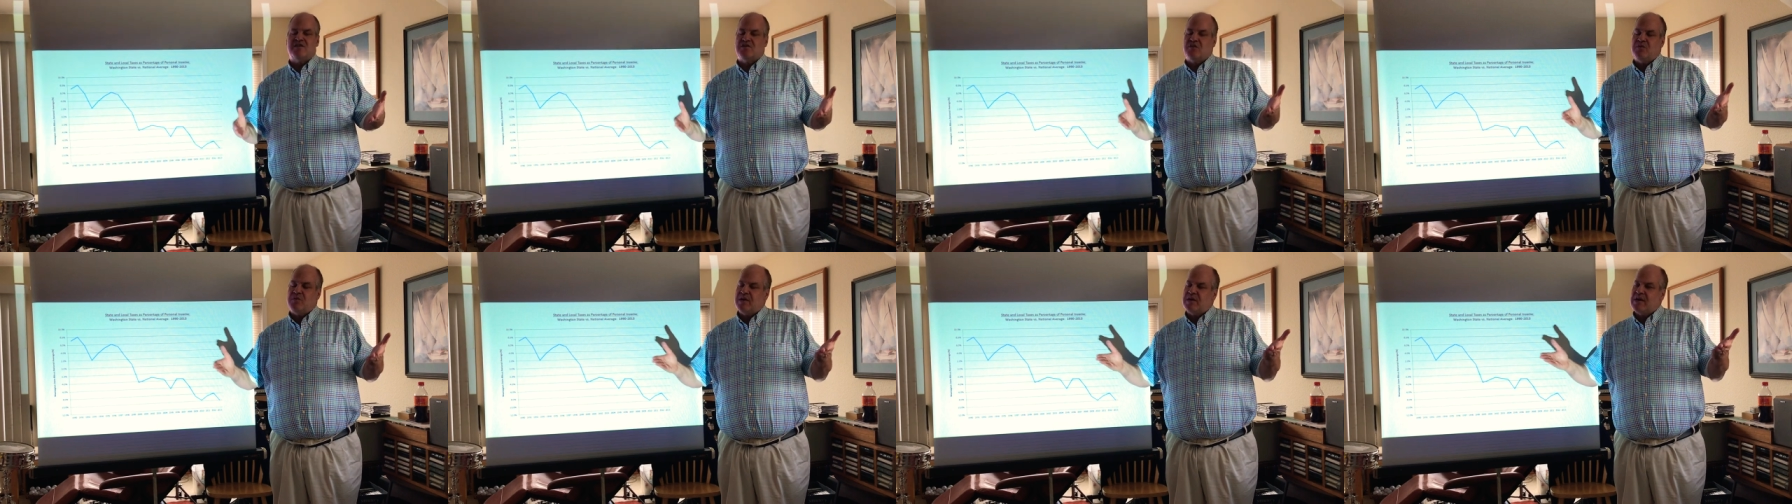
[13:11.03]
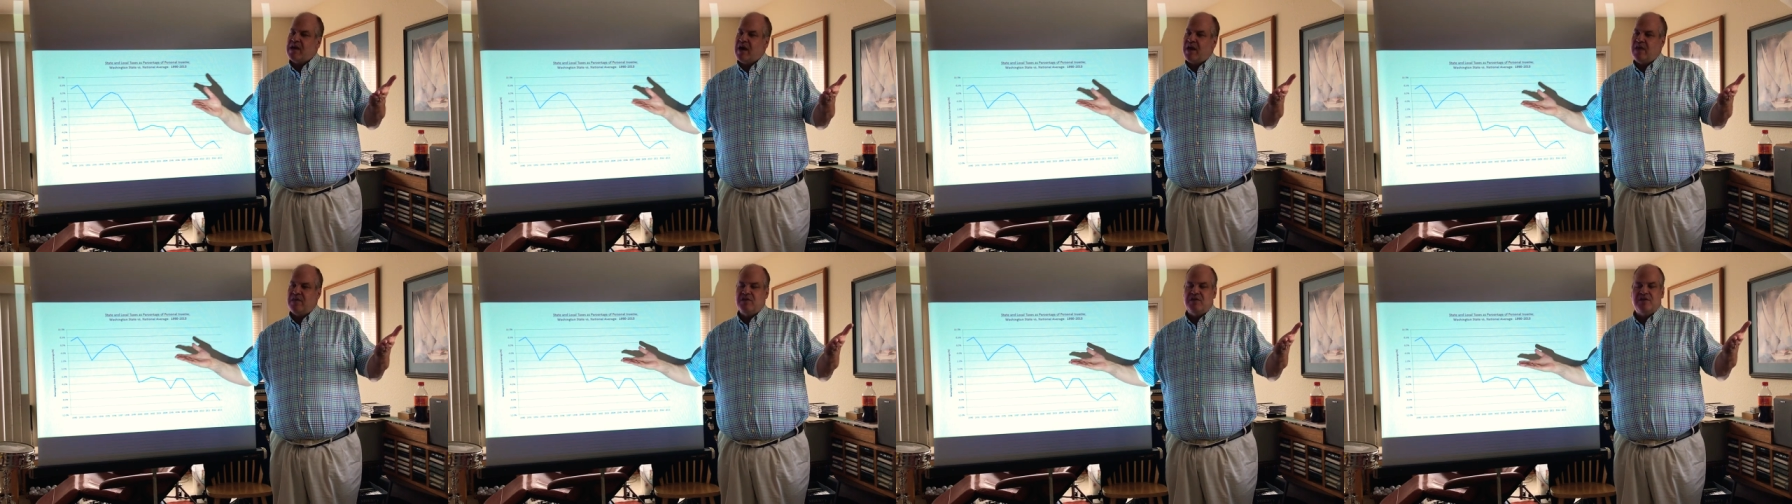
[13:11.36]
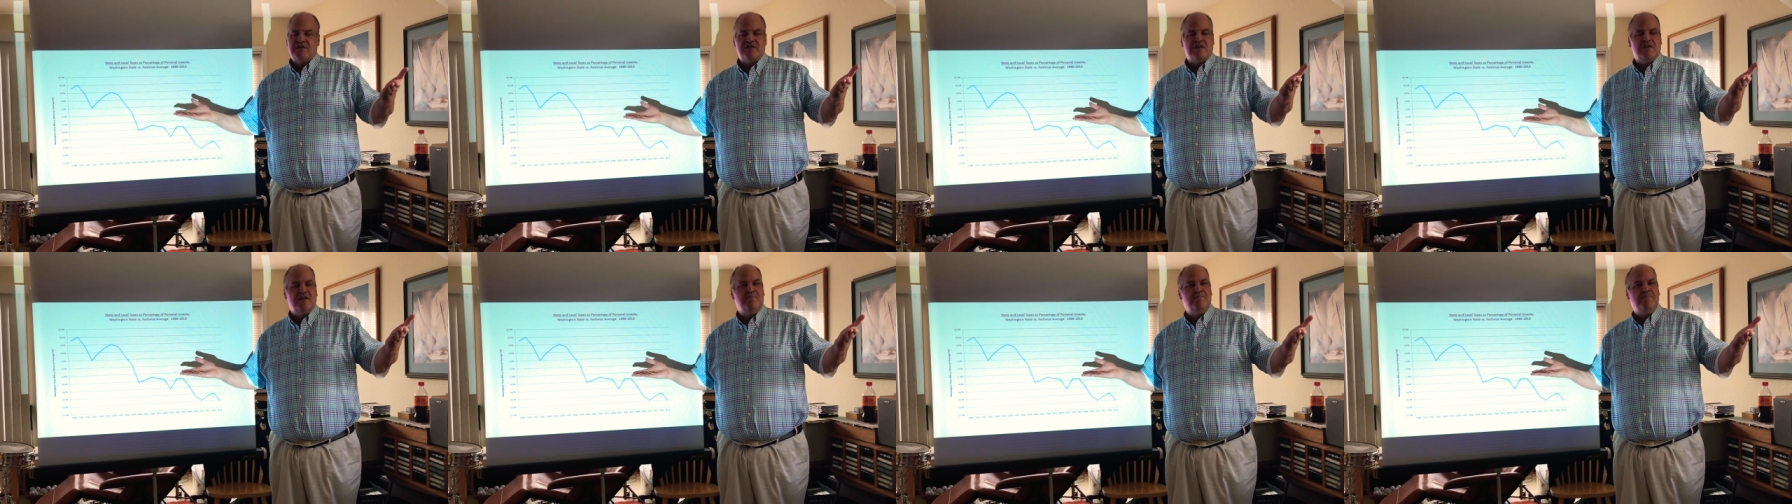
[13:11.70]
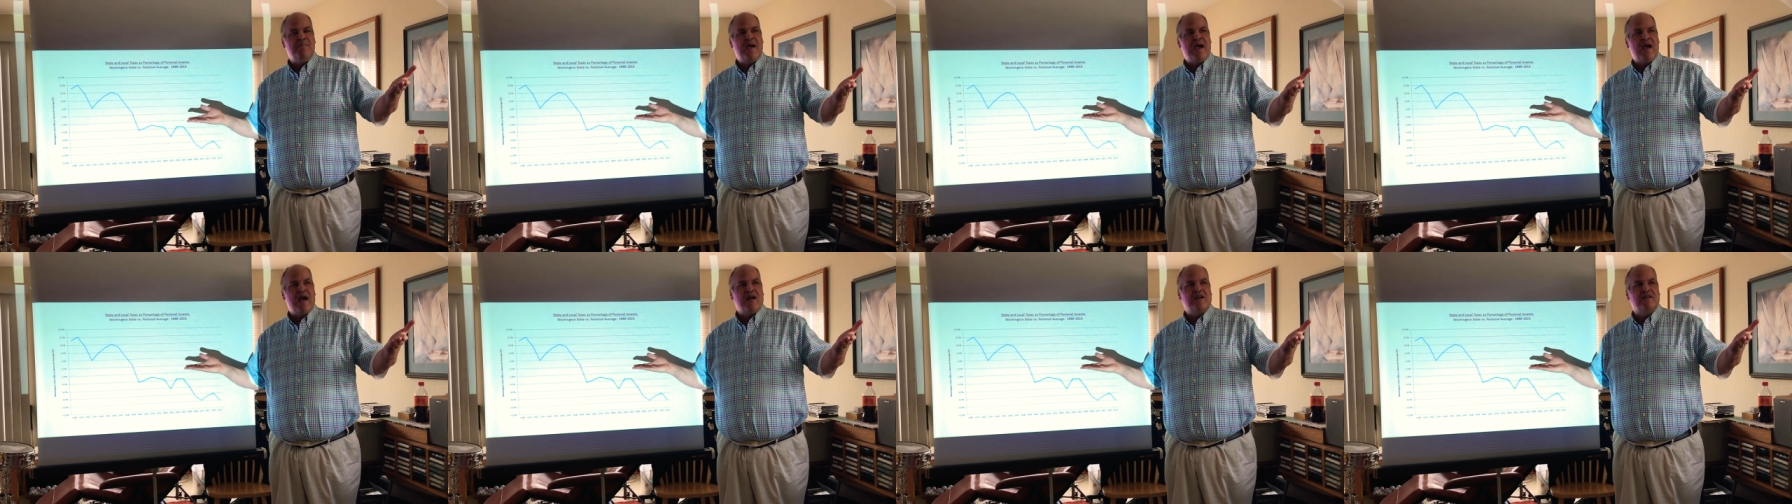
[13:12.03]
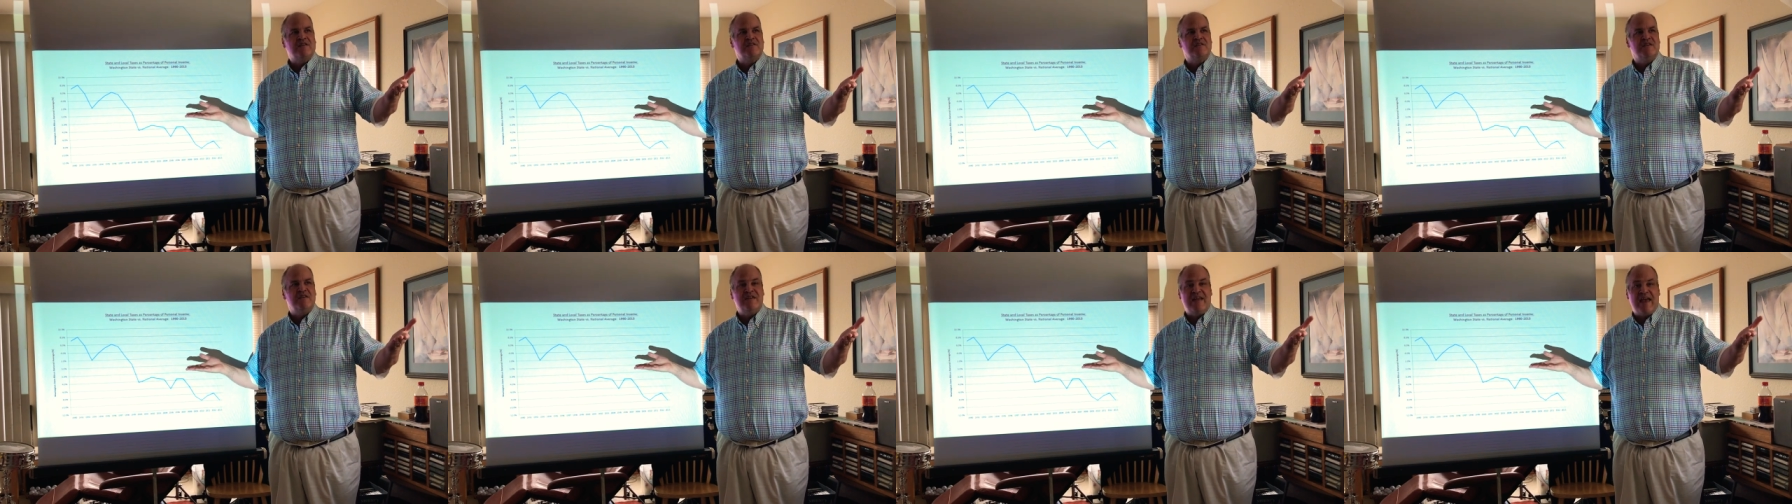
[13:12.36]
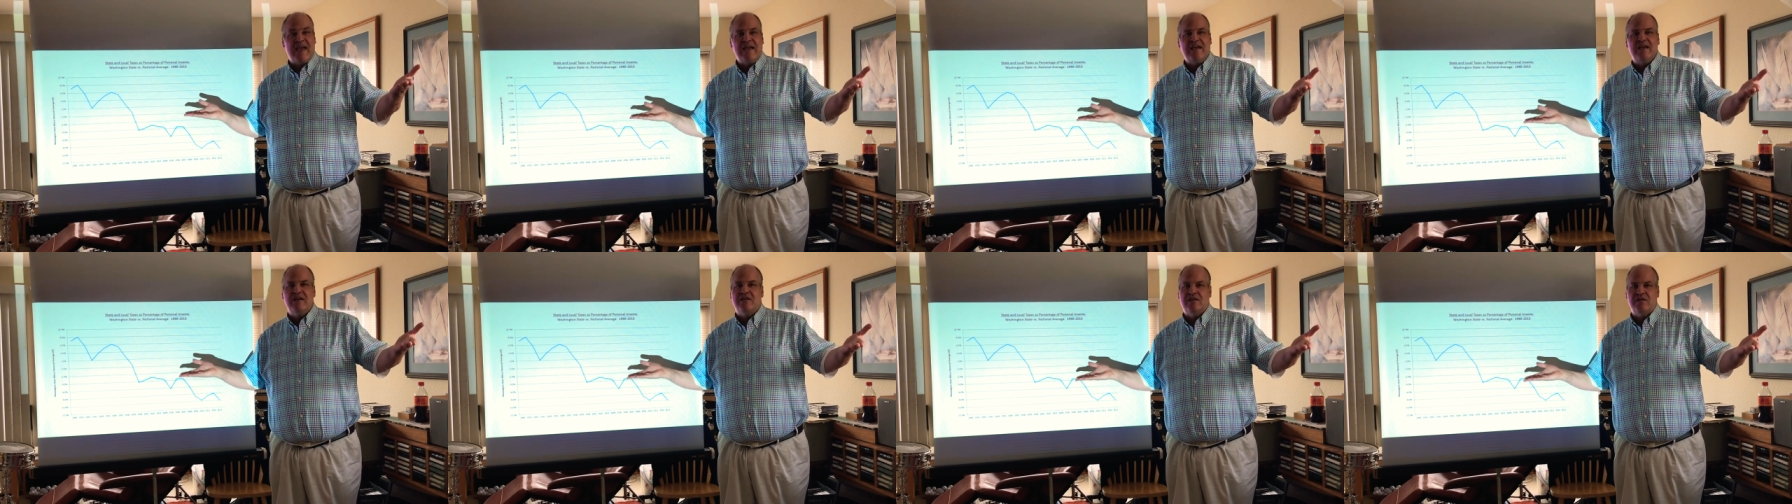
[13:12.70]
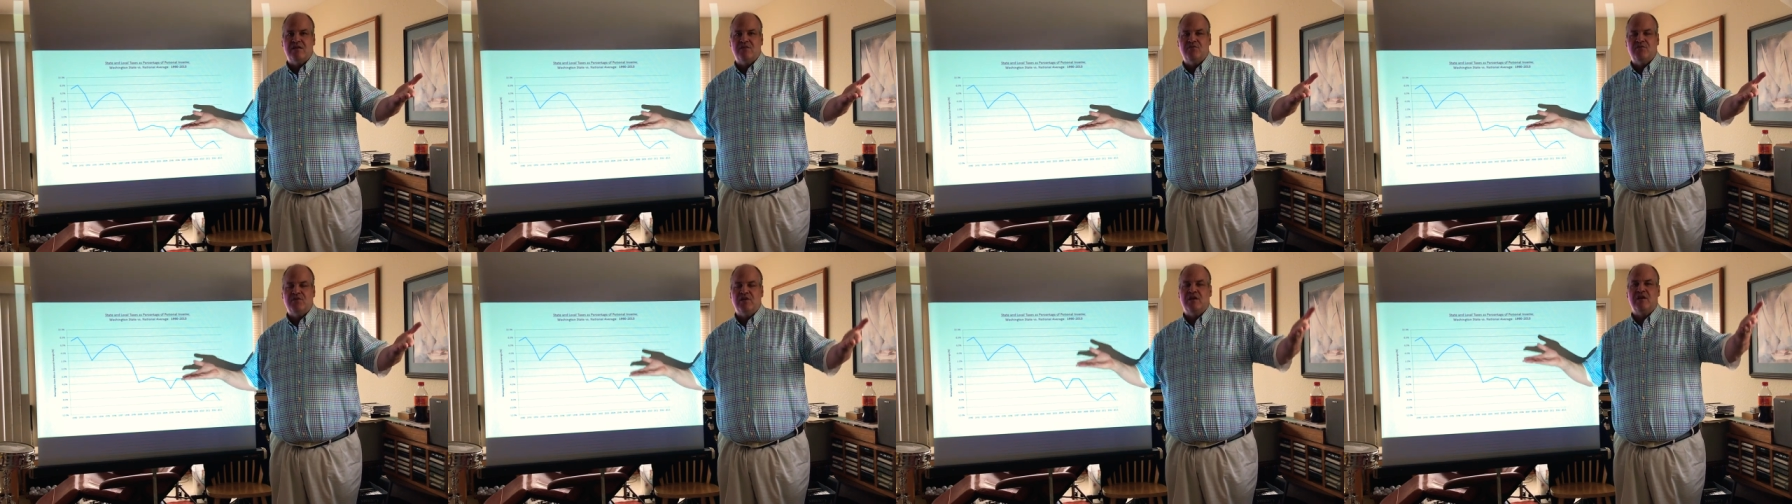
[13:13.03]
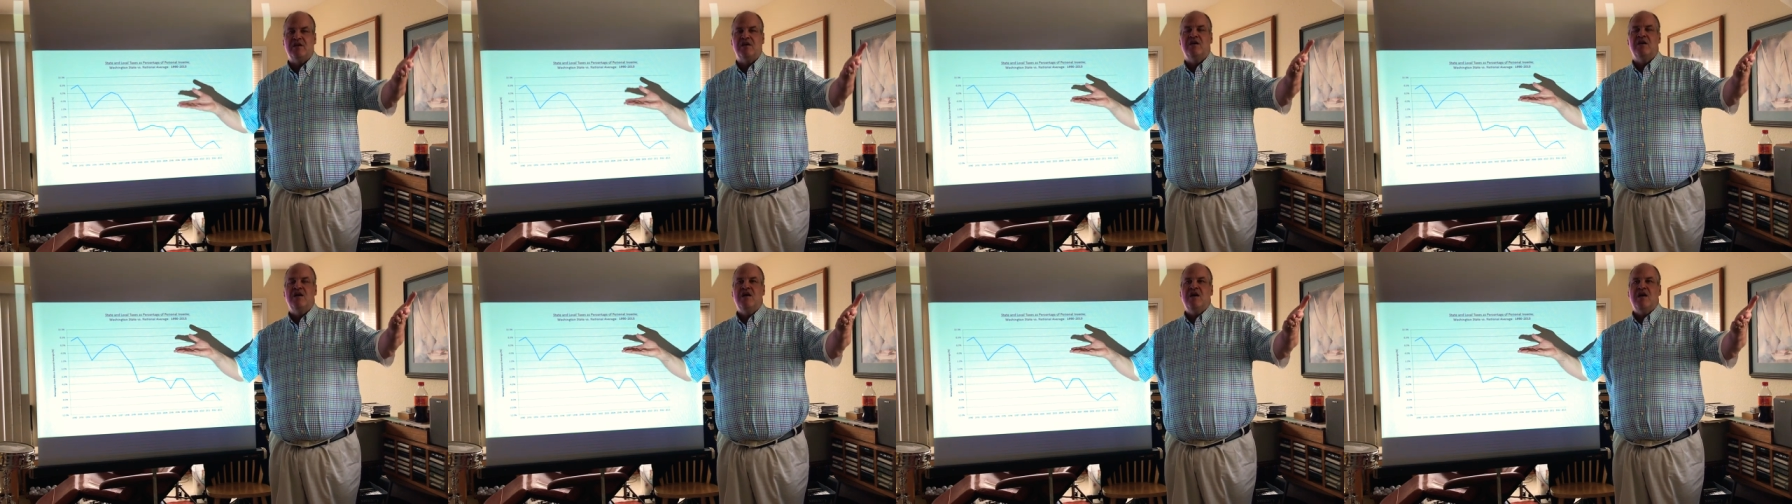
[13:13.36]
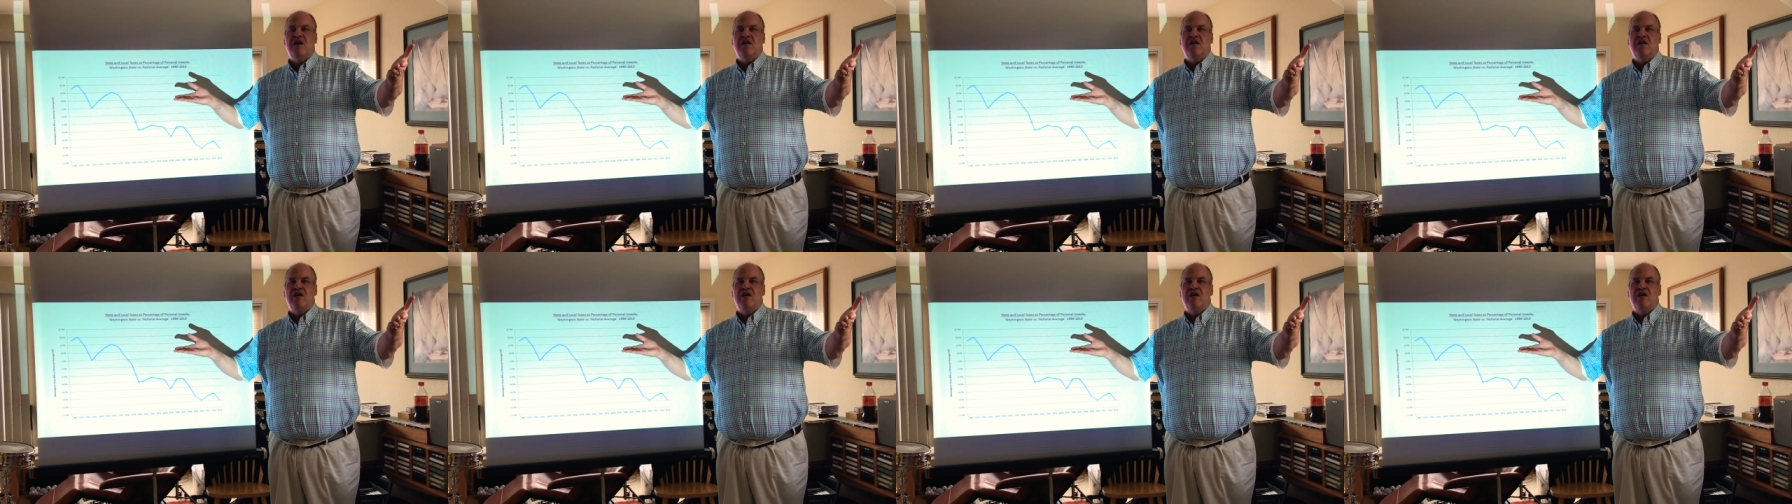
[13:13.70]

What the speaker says: So again, this impacts negatively